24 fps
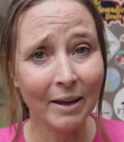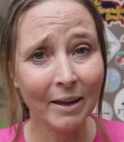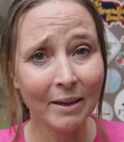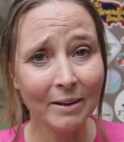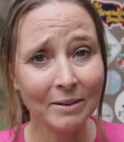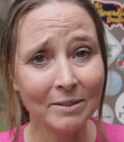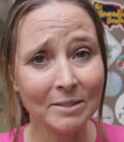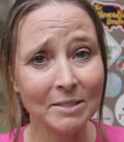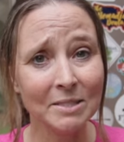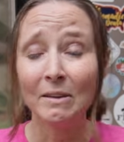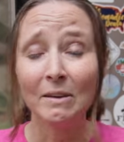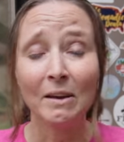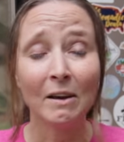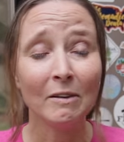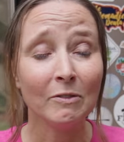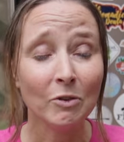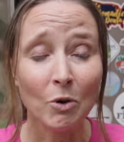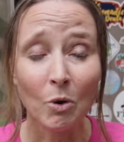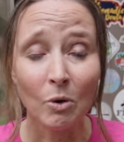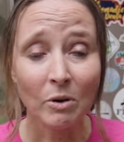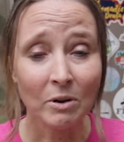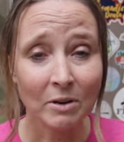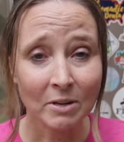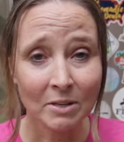And of
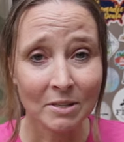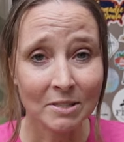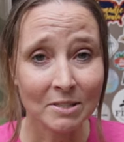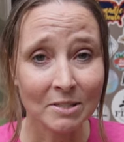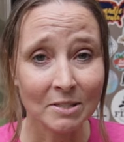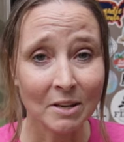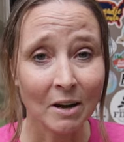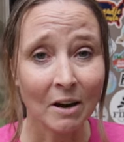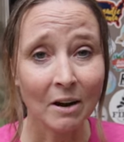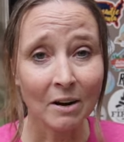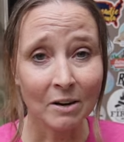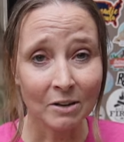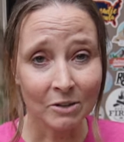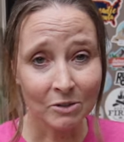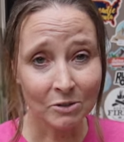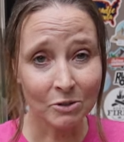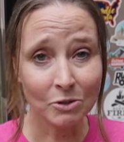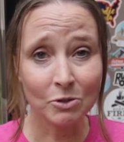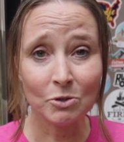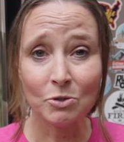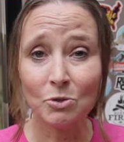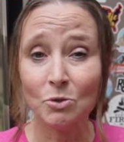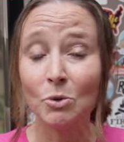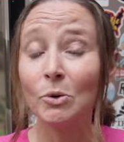course,
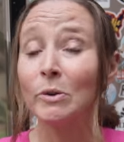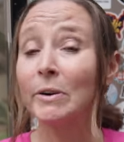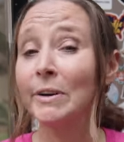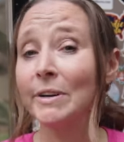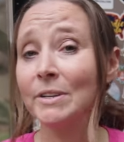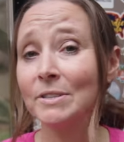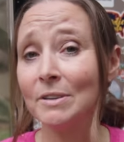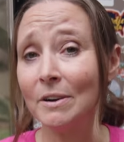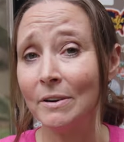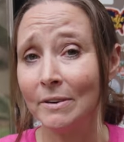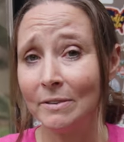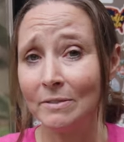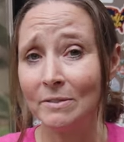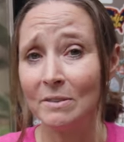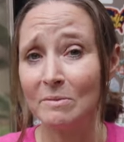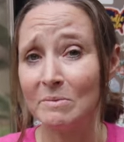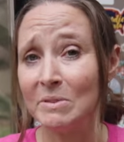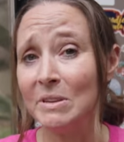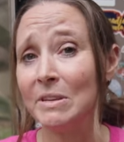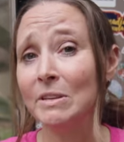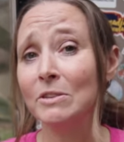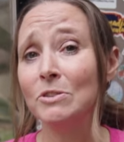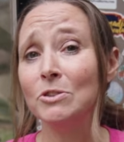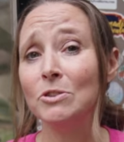our stories aren't
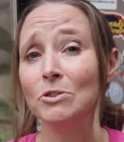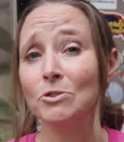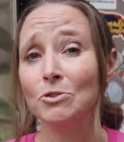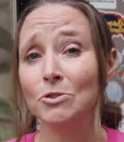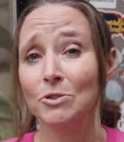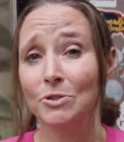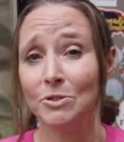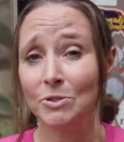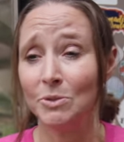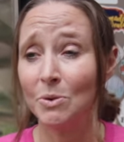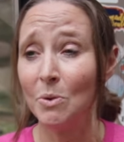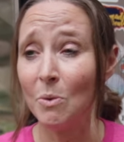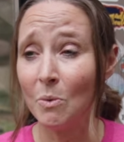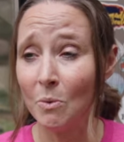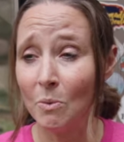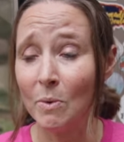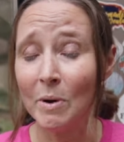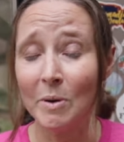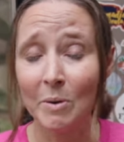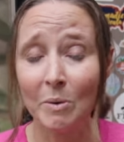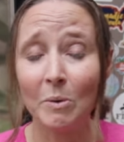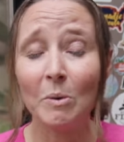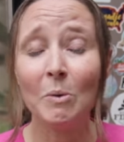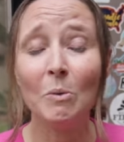limited to just
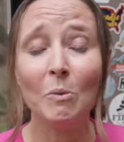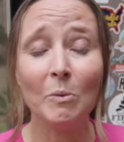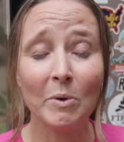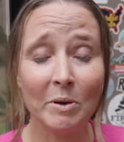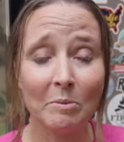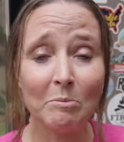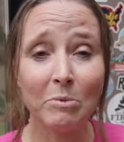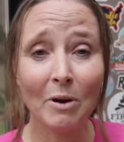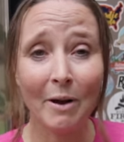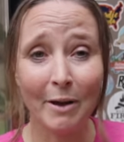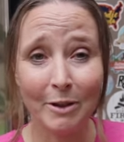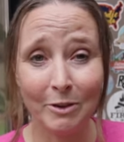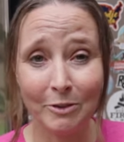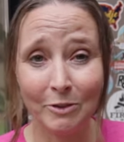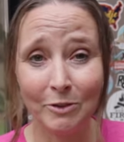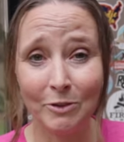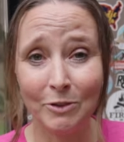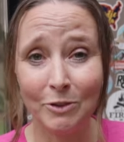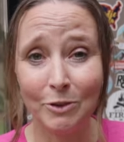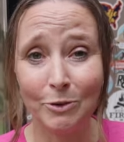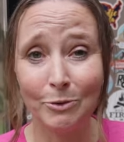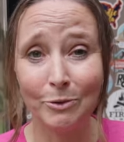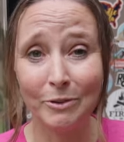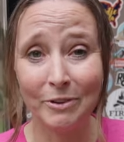what we brought to
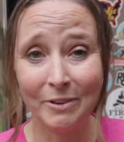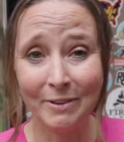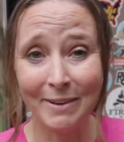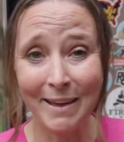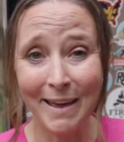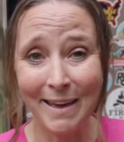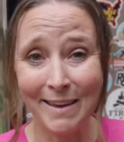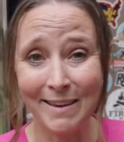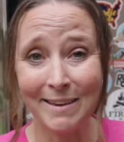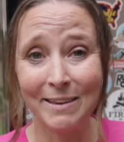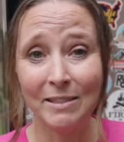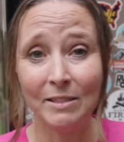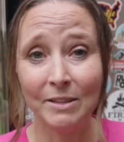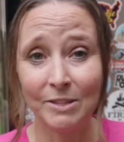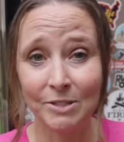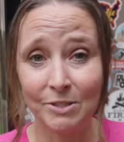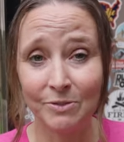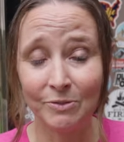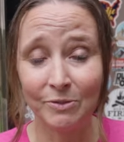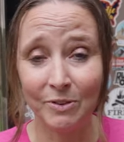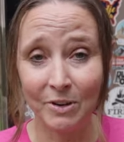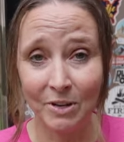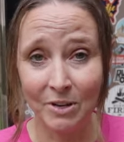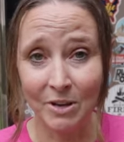you today in
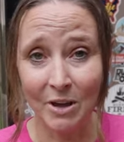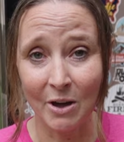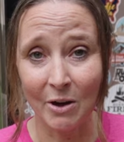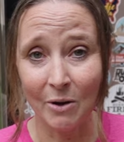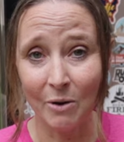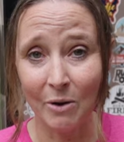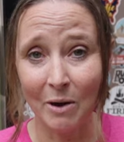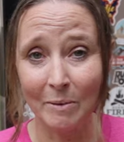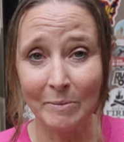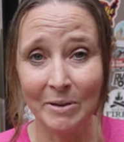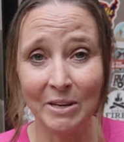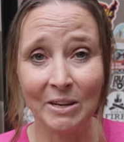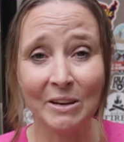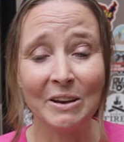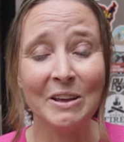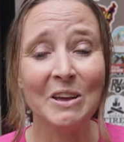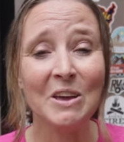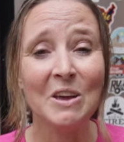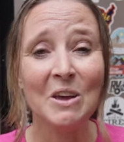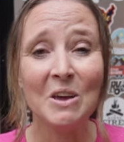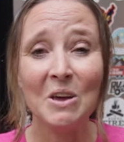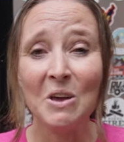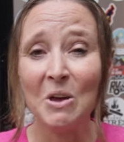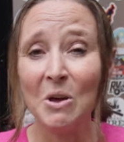this video. I mean,
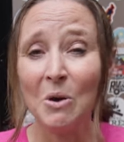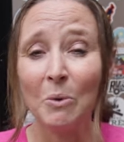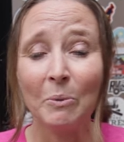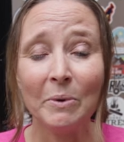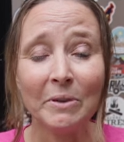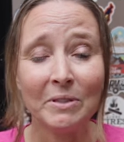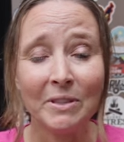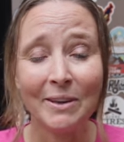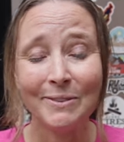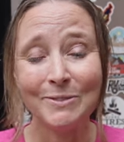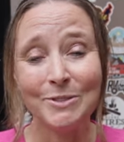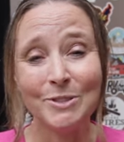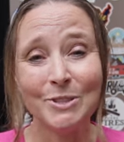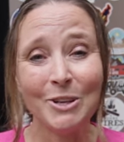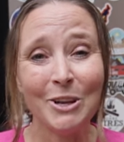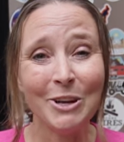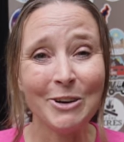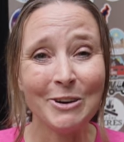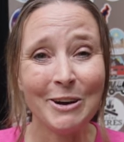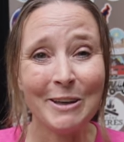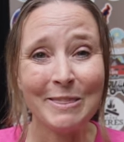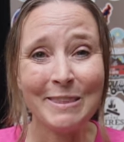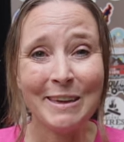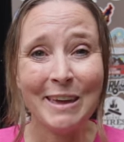we love sitting
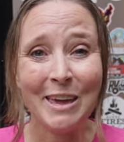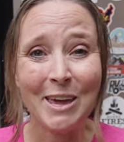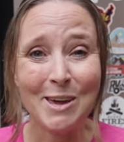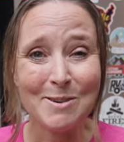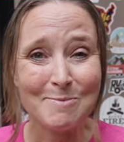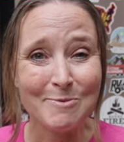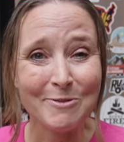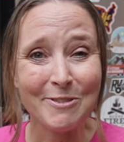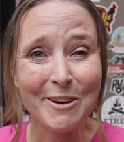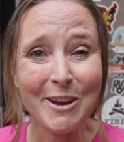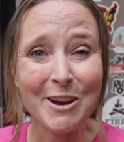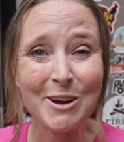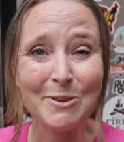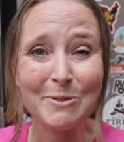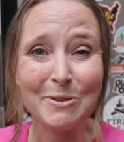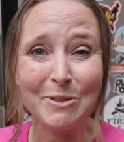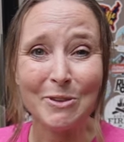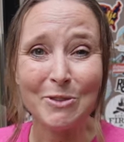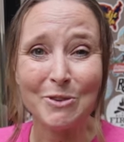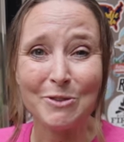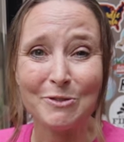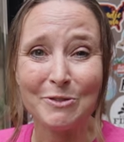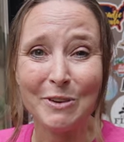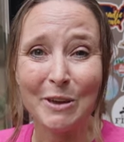around the campfire with
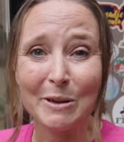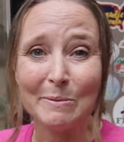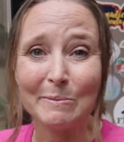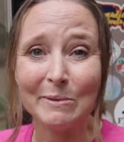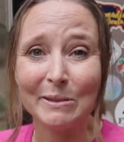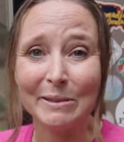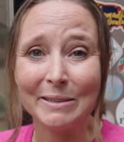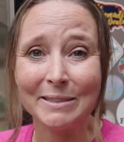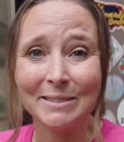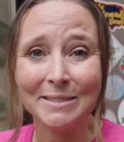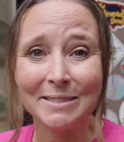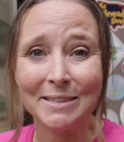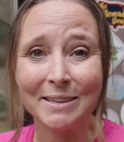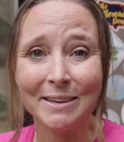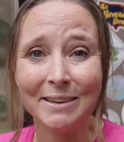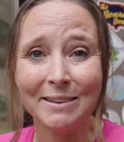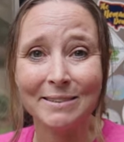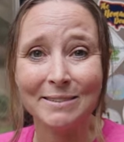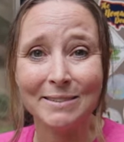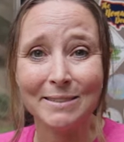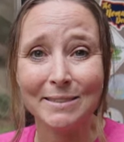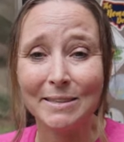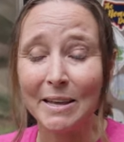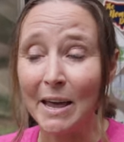other families,
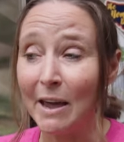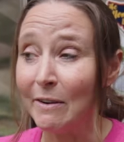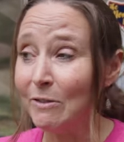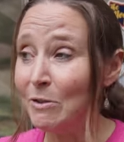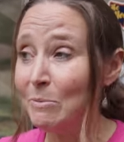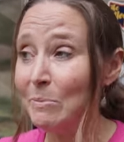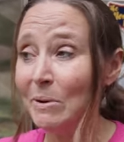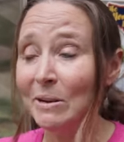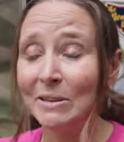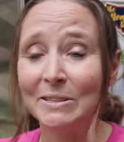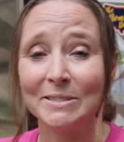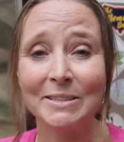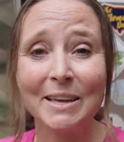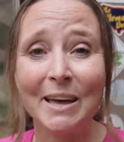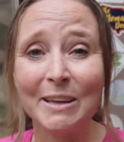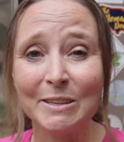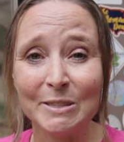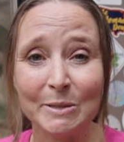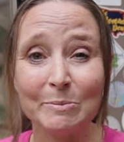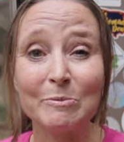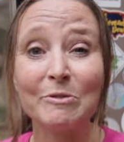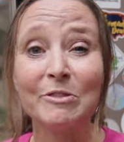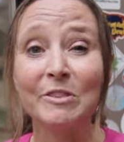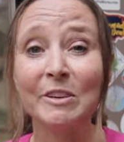and everybody's got
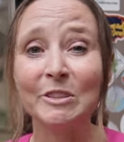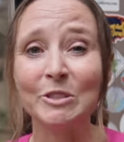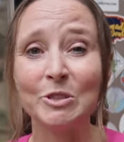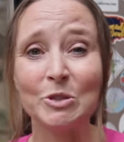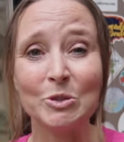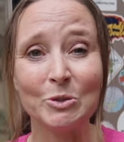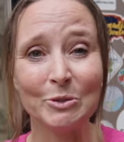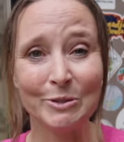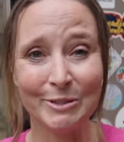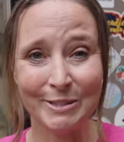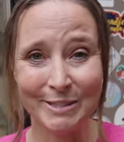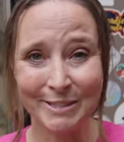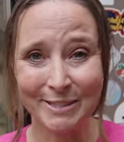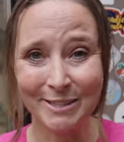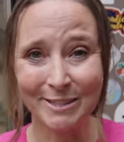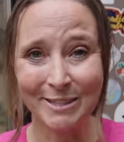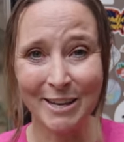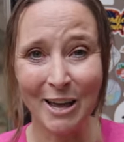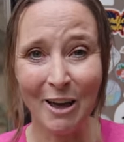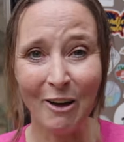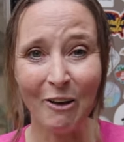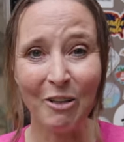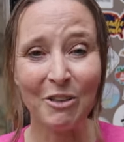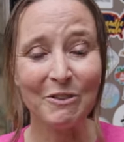some fun stories to
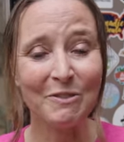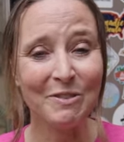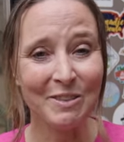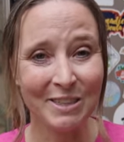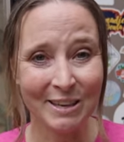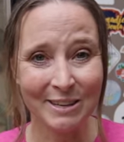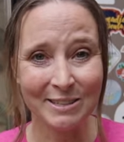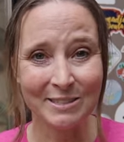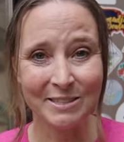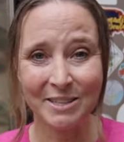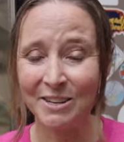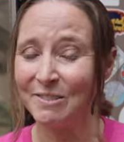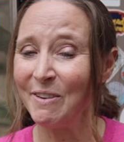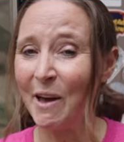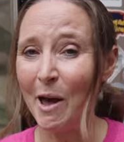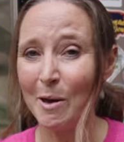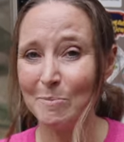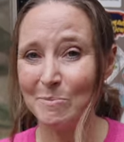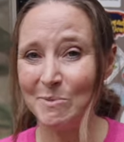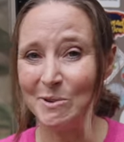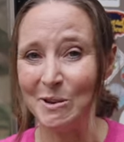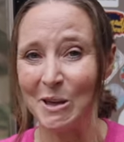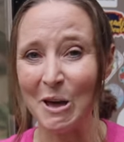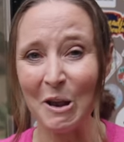tell of things that have
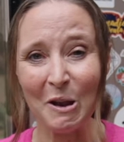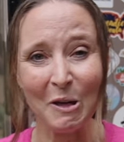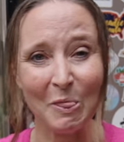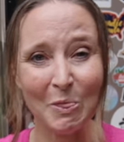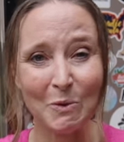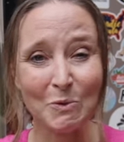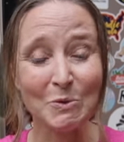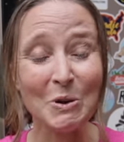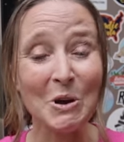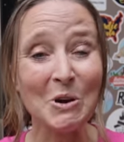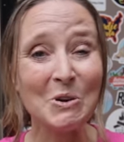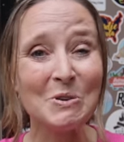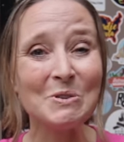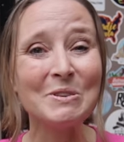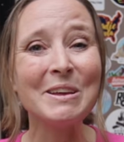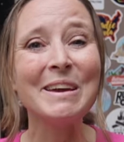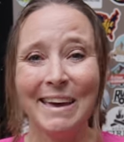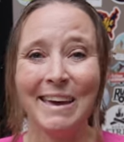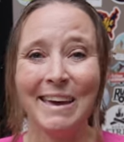happened out on the road.